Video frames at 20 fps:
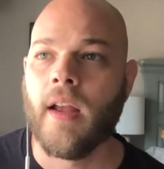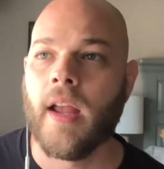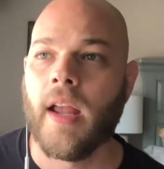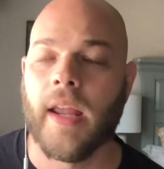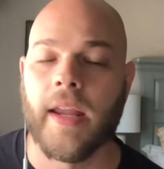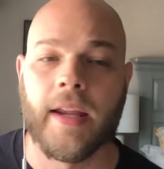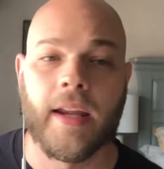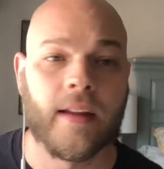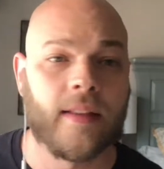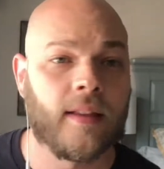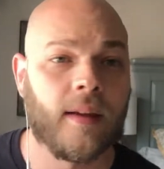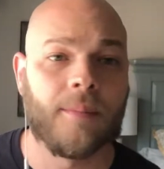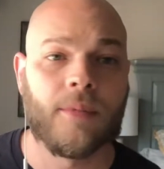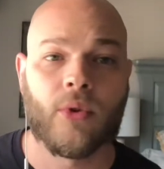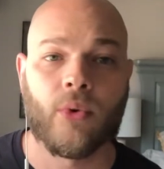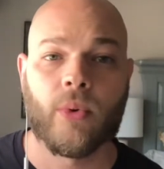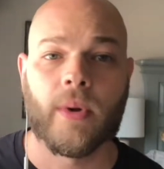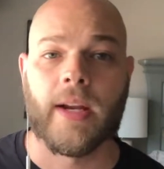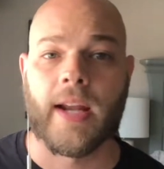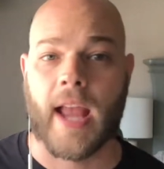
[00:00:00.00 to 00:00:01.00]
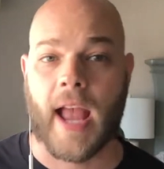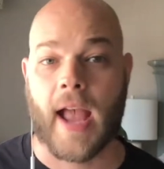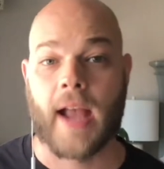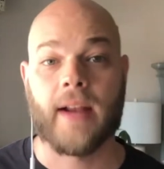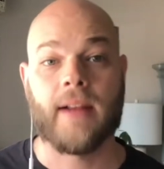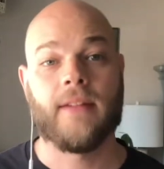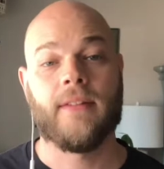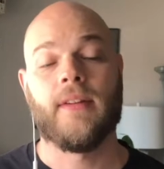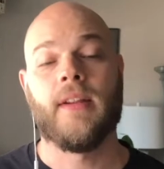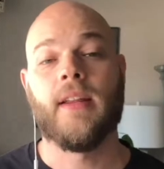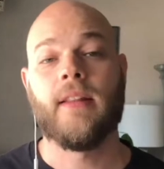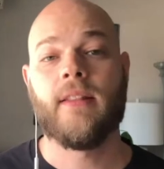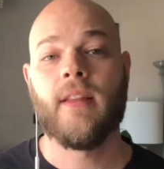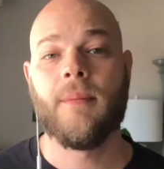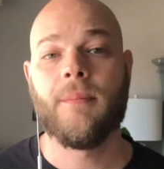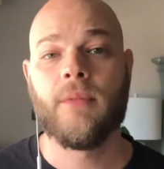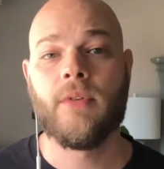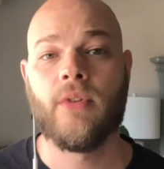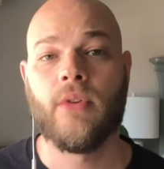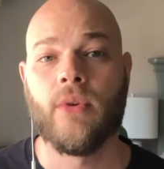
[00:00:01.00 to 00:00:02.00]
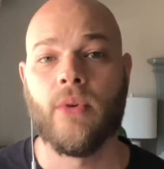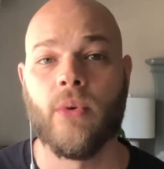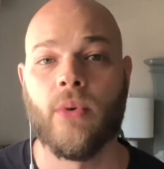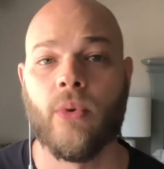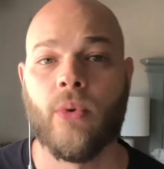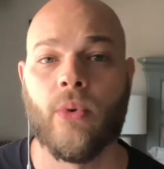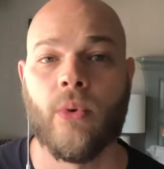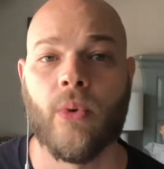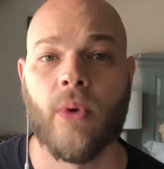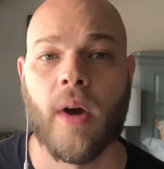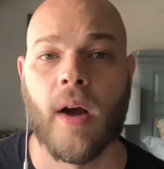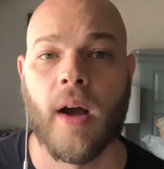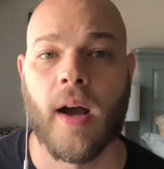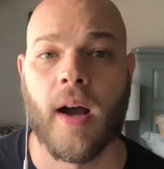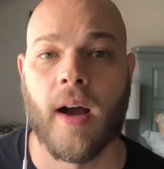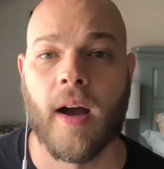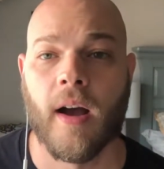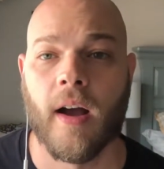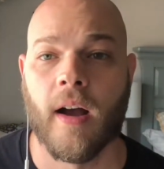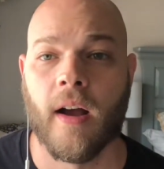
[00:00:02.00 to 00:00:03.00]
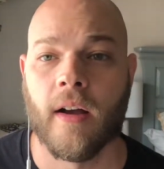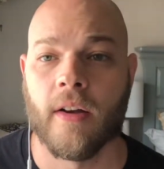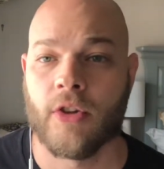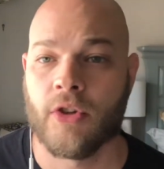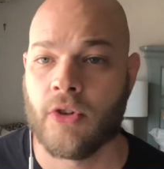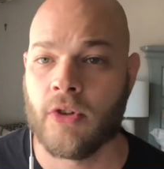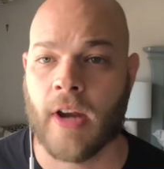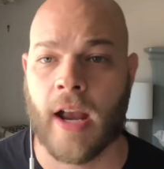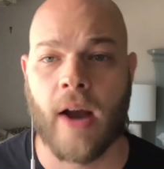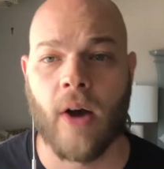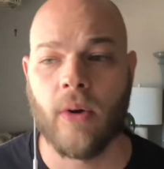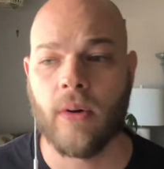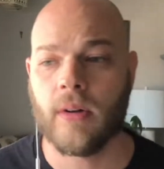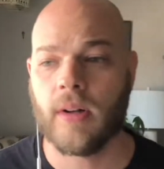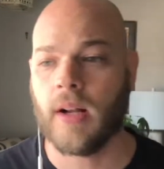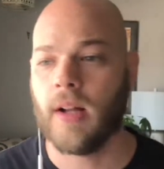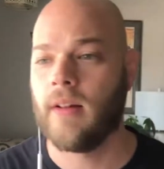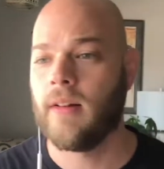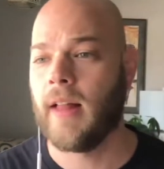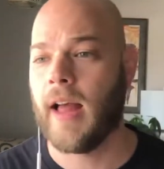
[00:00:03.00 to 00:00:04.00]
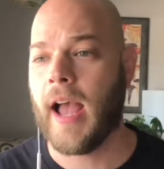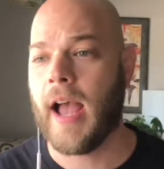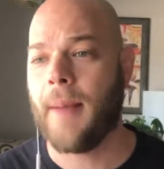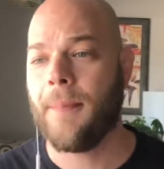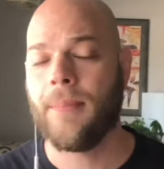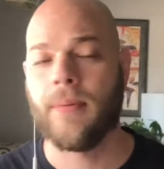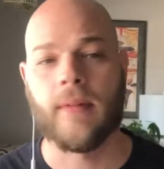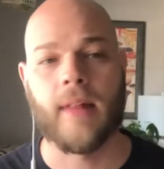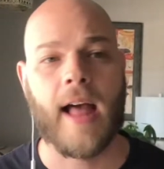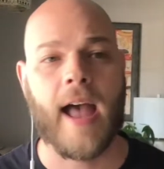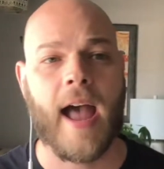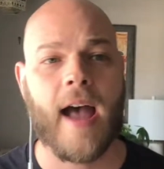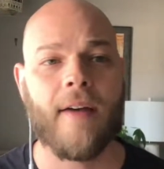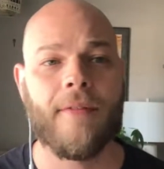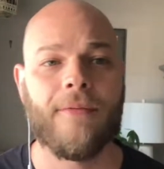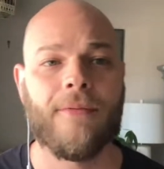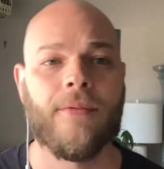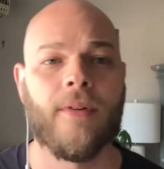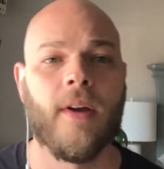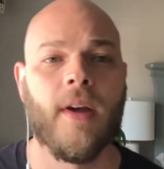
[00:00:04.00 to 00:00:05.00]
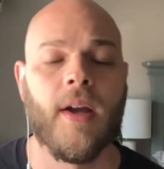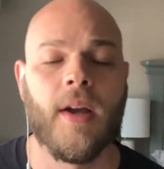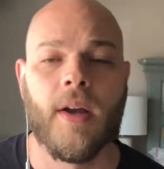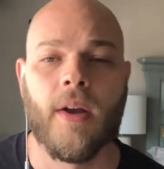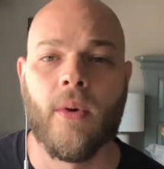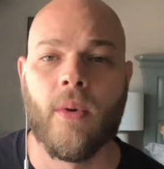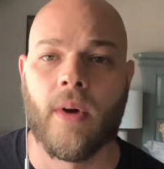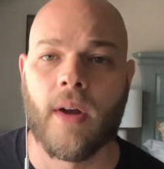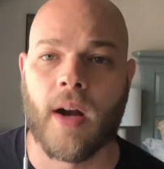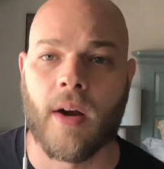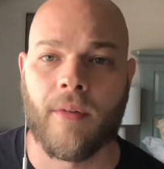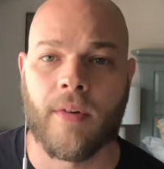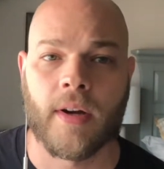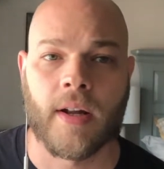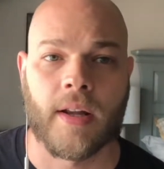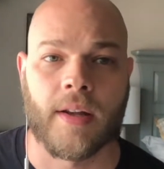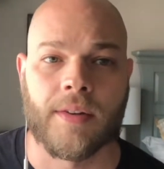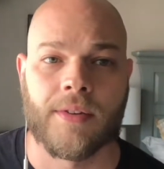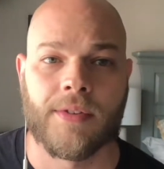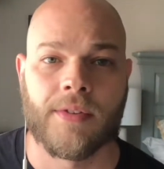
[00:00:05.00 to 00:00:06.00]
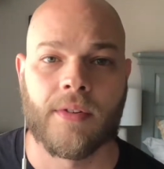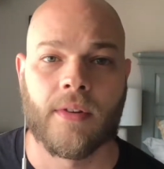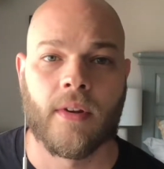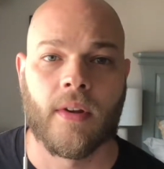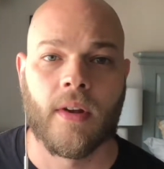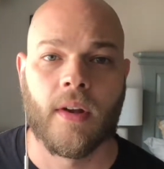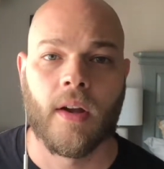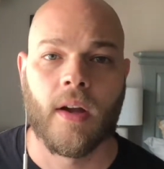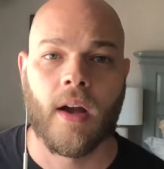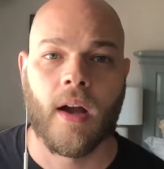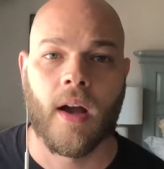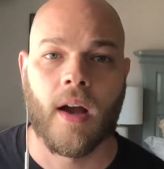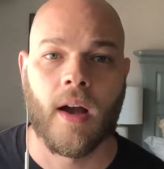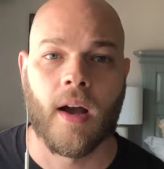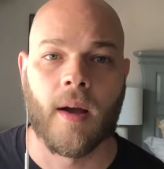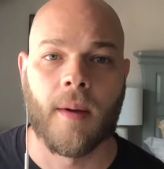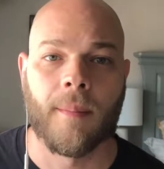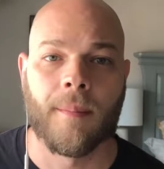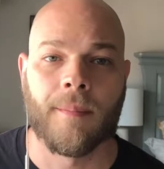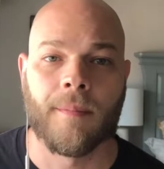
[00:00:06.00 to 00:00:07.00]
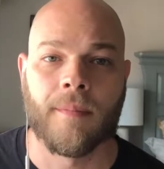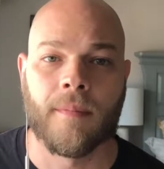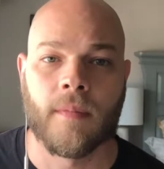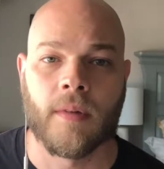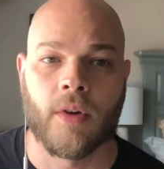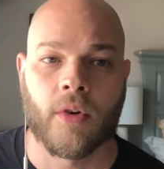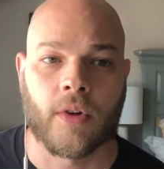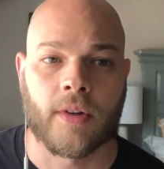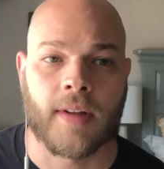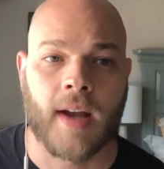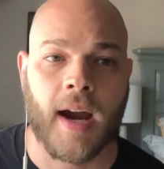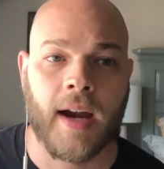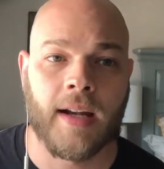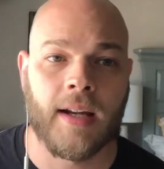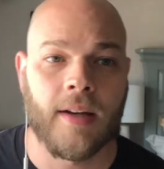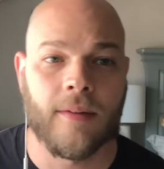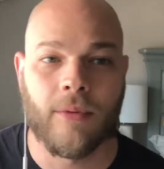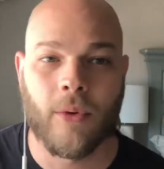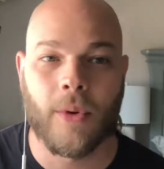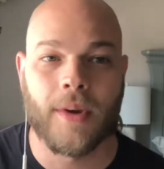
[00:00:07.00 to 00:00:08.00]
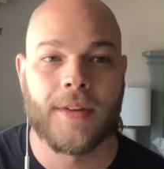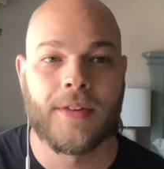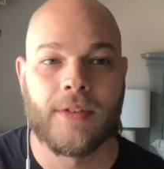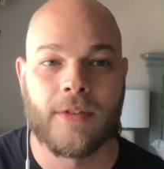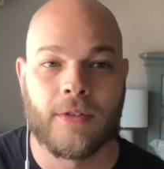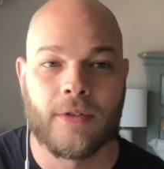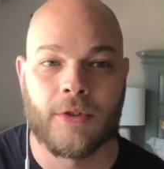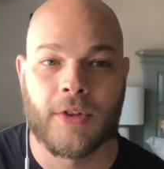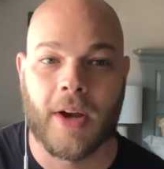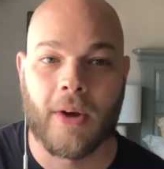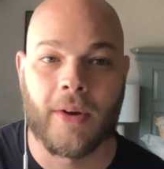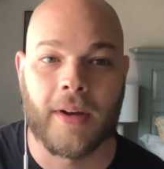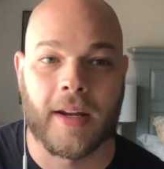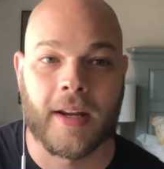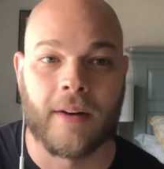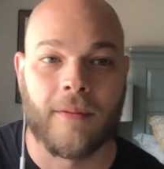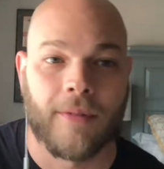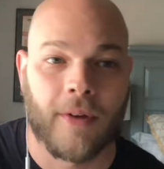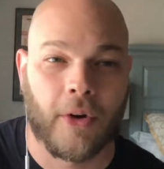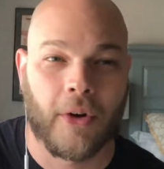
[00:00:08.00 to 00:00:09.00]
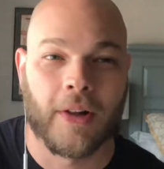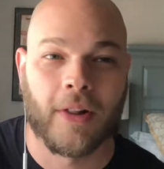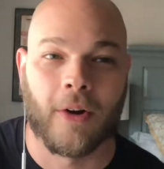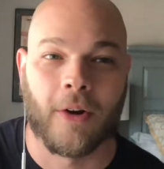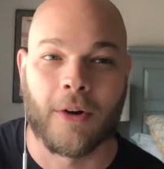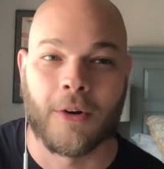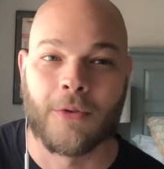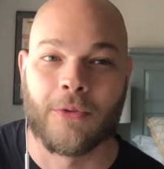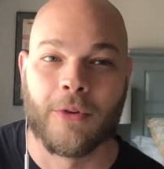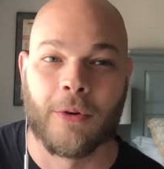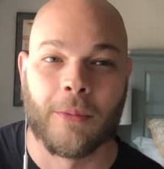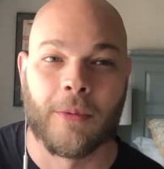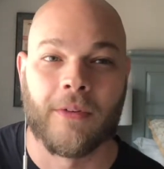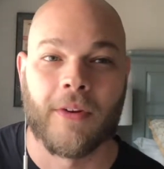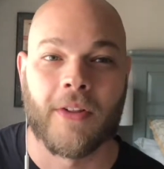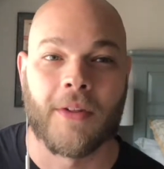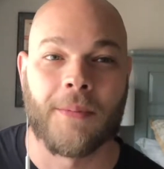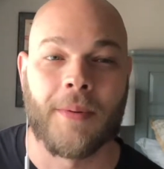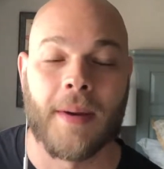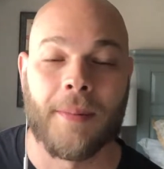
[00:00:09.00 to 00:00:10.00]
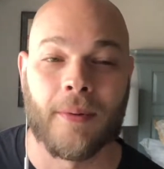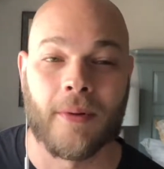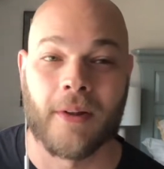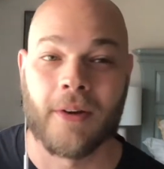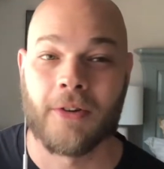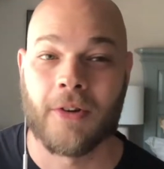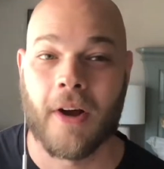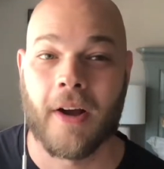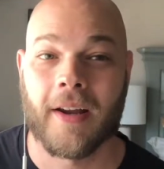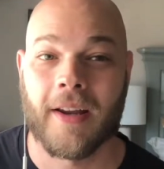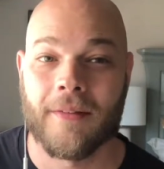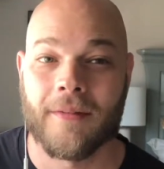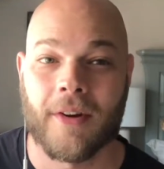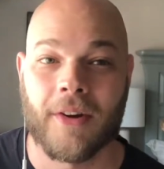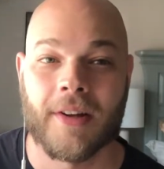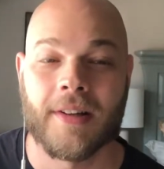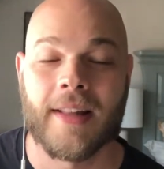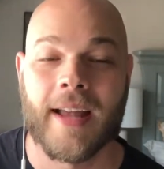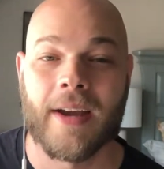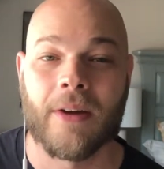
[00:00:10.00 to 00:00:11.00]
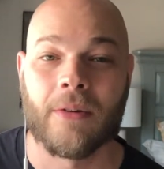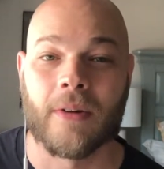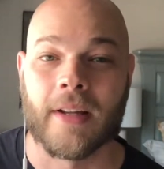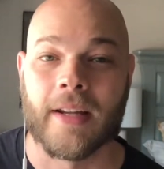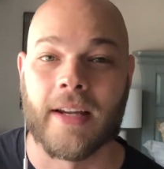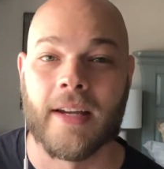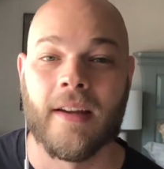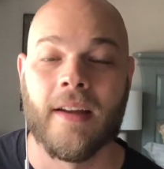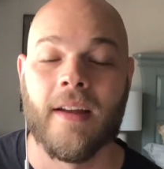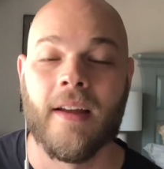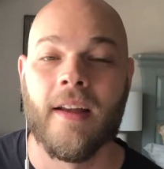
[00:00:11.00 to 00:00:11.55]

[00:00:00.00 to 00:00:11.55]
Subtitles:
and get them to react. Get them to shout, clap, laugh, whatever it is. You're a tiny voice shouting in a very large room of other people that are talking very loudly,